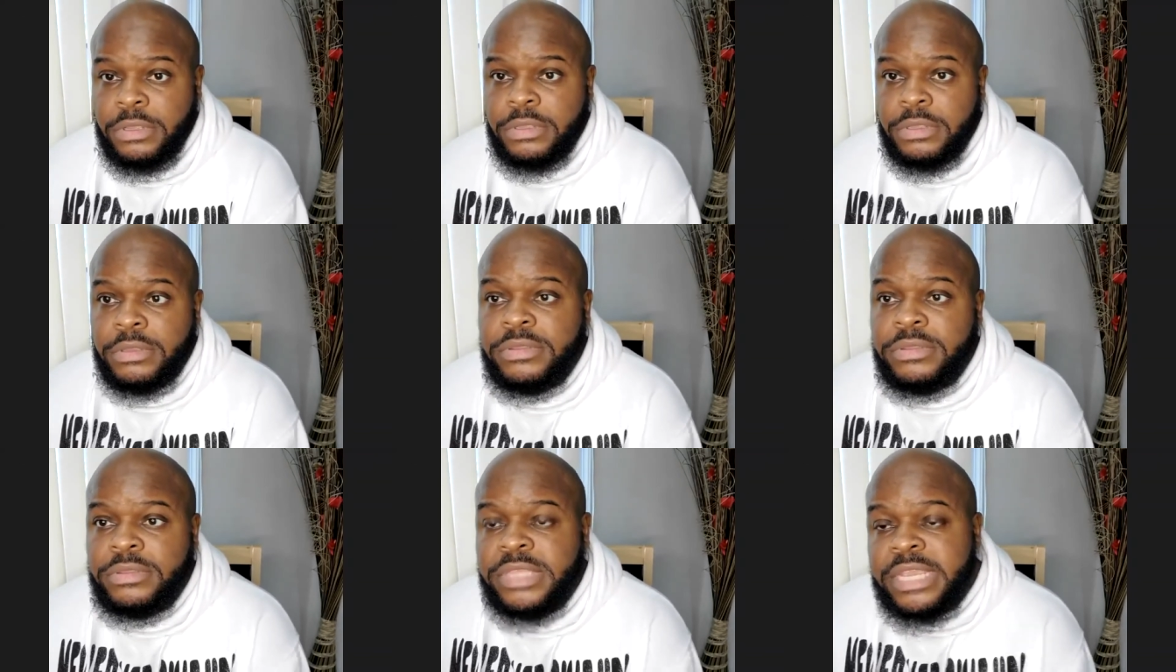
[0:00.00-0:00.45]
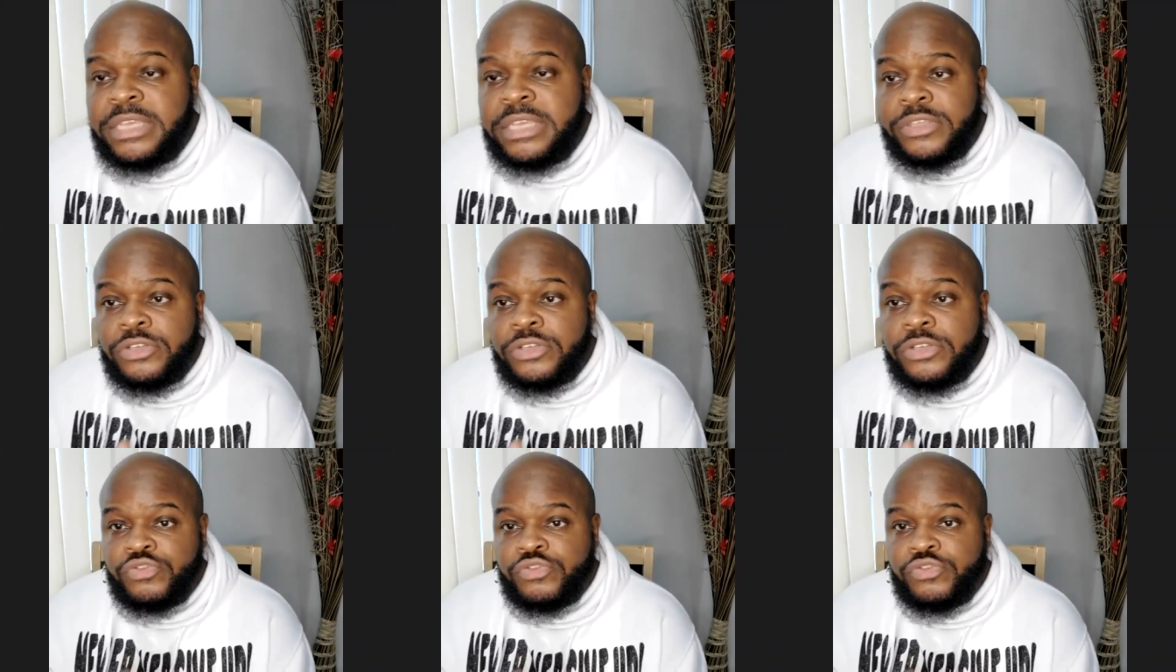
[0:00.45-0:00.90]

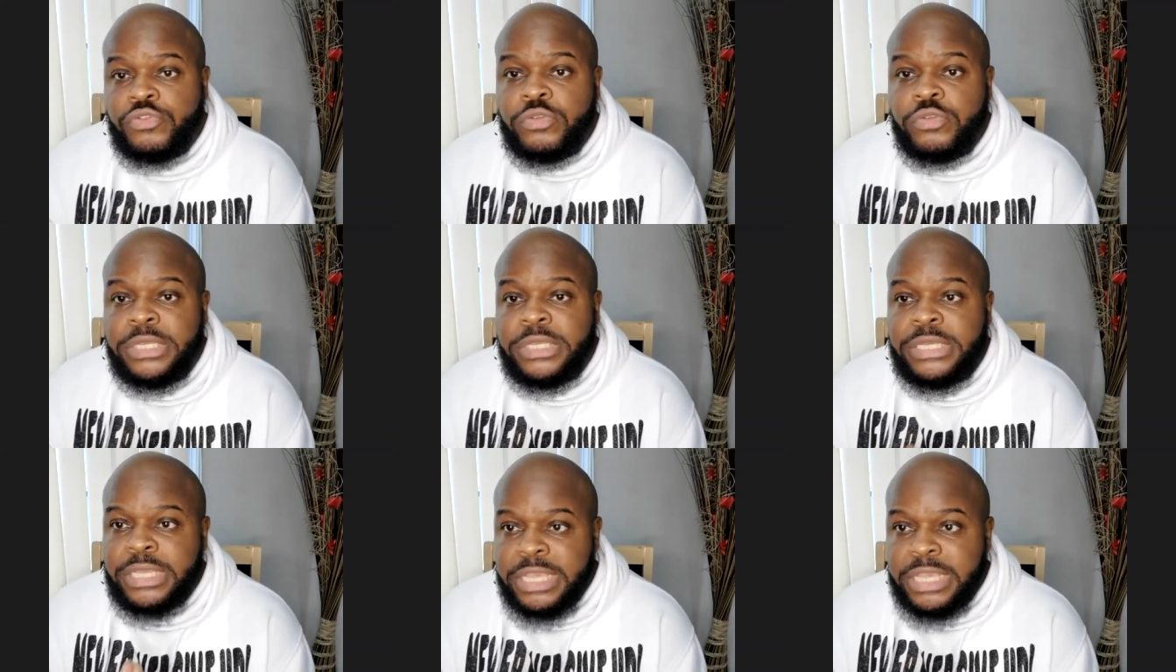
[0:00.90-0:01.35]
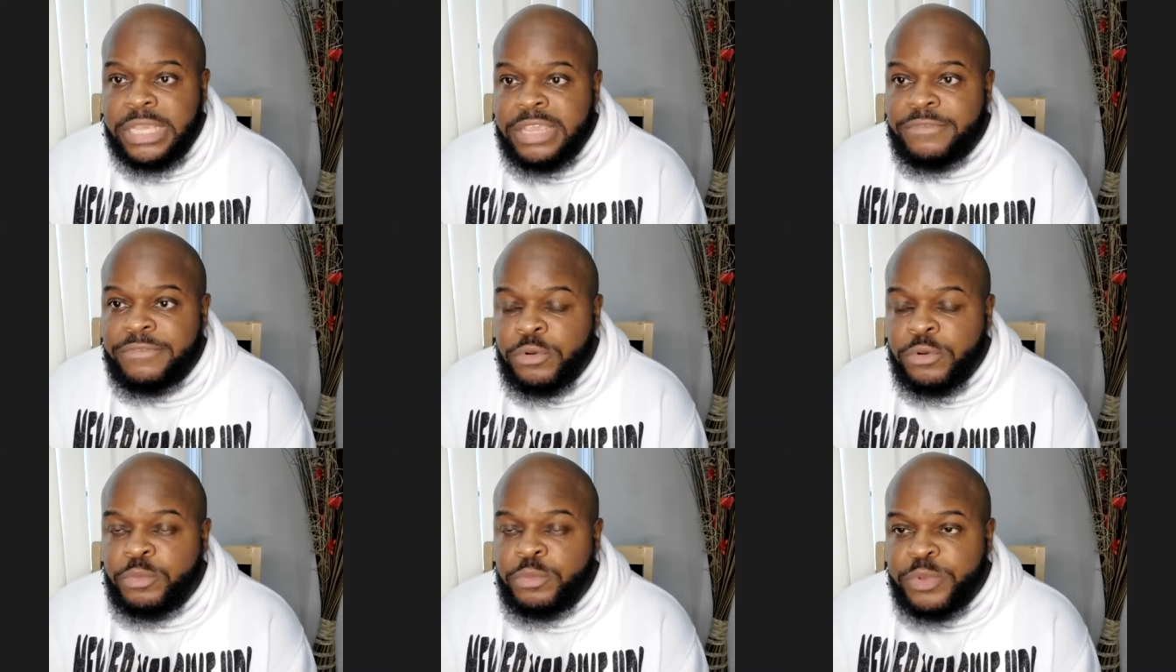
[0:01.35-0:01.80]
These are truly
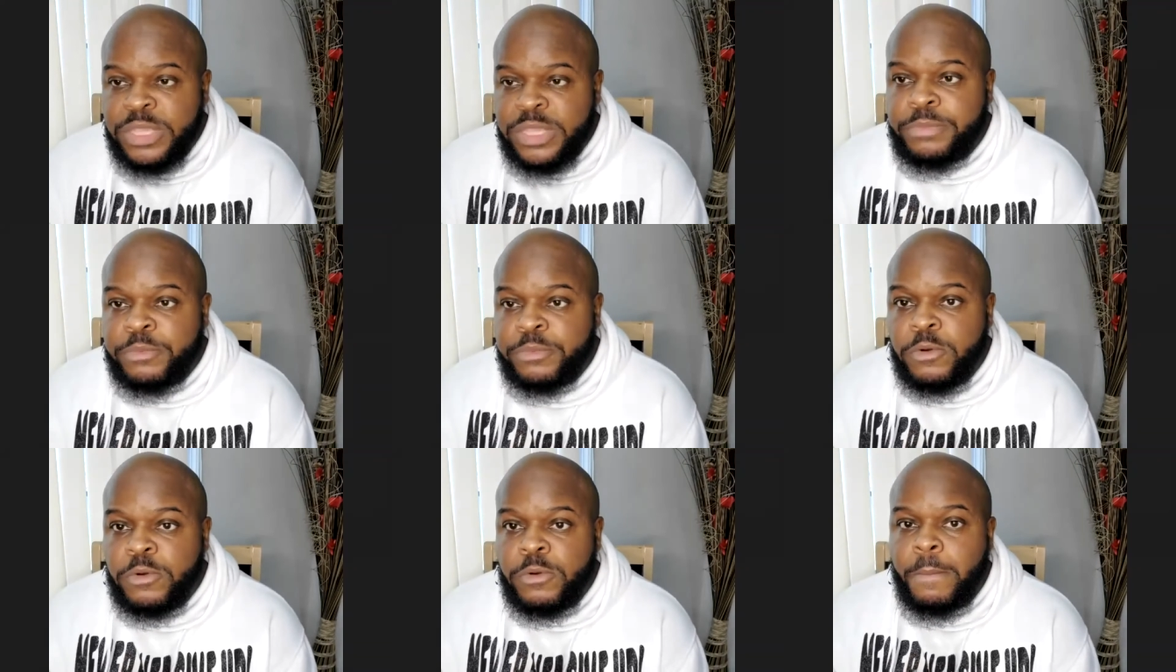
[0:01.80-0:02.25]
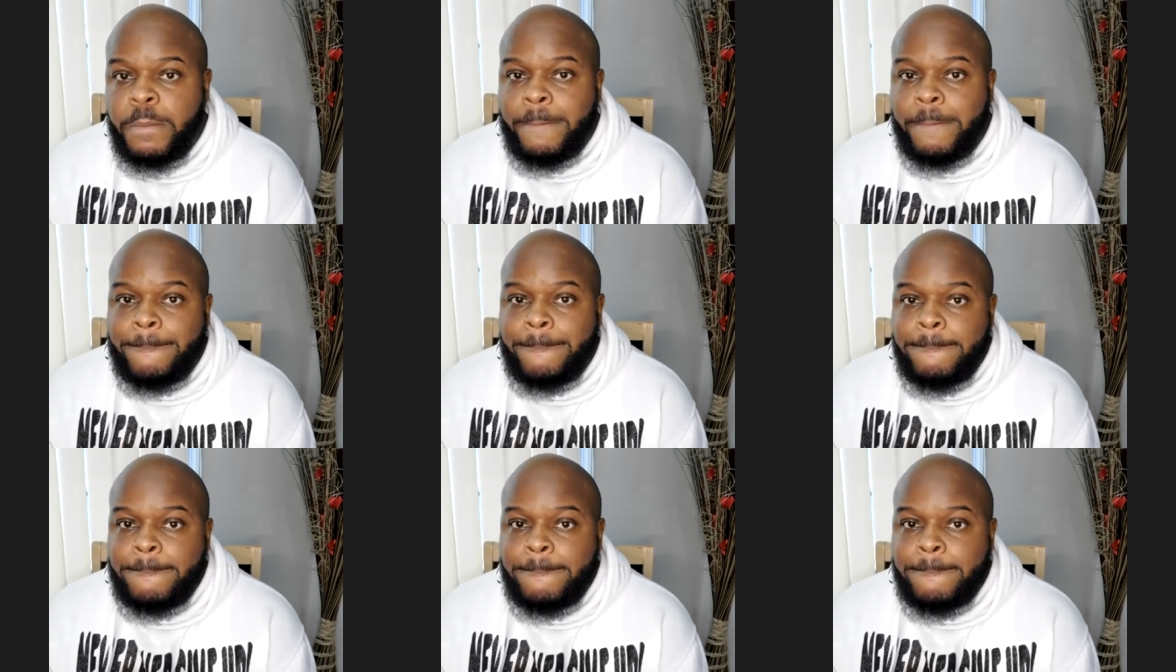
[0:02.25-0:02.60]
evil people,